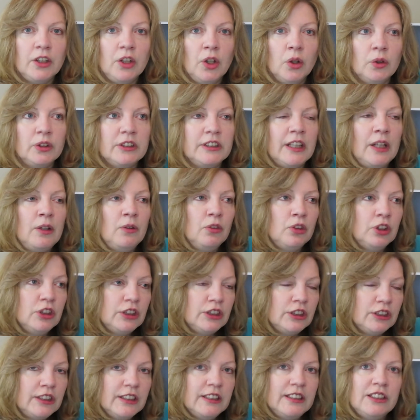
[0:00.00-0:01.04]
notes, and
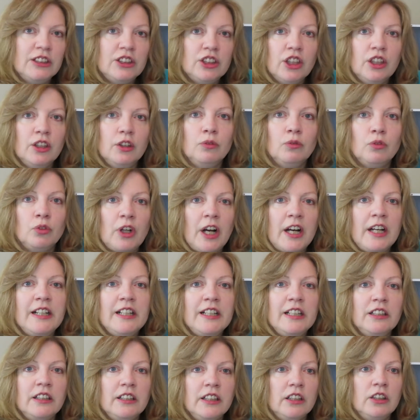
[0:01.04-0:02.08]
just start
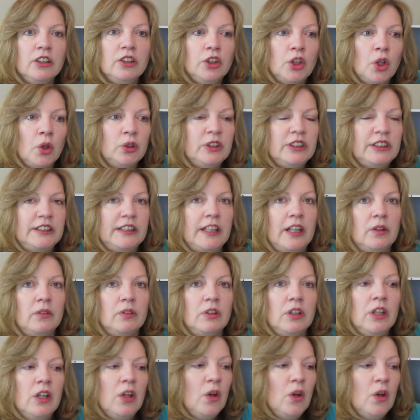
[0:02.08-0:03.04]
writing little notes down.